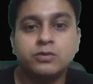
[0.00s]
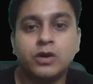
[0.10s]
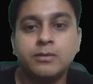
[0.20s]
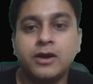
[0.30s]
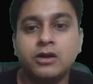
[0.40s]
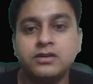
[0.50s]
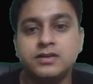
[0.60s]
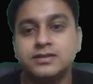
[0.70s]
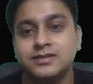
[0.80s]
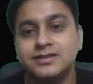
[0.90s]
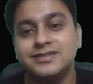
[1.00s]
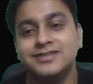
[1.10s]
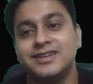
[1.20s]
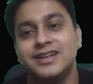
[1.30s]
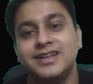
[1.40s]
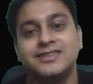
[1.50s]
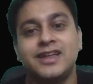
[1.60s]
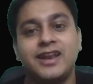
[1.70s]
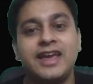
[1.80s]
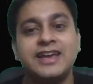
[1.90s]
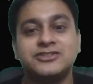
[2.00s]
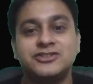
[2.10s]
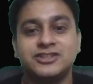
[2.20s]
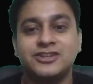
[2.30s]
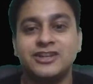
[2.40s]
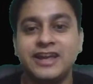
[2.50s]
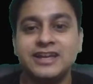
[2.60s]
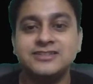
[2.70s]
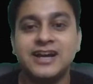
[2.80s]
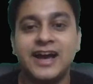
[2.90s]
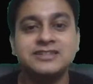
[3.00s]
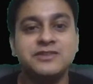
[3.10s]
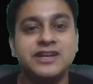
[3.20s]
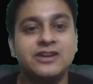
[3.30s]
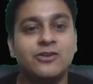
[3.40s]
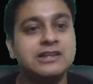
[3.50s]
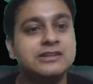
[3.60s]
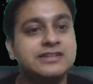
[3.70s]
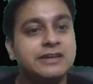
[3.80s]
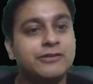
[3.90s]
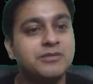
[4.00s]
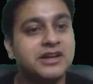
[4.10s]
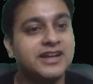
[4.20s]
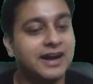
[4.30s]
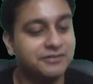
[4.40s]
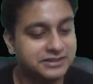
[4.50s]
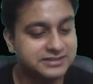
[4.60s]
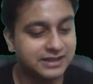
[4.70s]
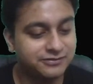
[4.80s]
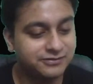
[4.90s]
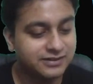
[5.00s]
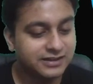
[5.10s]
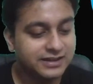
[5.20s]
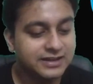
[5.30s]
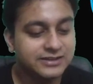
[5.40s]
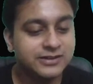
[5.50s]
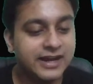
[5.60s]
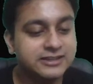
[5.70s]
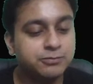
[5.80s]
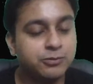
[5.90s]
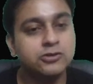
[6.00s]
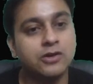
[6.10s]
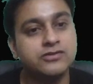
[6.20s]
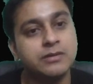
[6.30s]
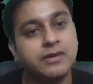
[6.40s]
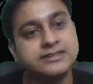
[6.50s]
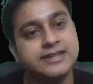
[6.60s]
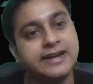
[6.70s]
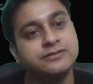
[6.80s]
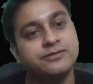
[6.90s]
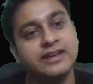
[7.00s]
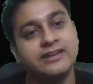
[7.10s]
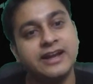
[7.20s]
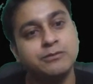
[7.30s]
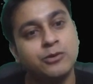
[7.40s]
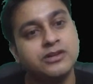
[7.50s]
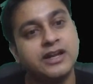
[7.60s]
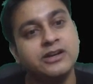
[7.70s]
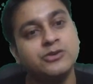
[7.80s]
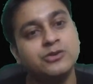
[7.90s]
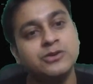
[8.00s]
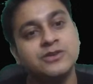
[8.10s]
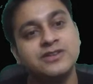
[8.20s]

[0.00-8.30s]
what about the range? The range guys, we can all see from the graph itself. So guys, both of them are satisfying, right? More than 2.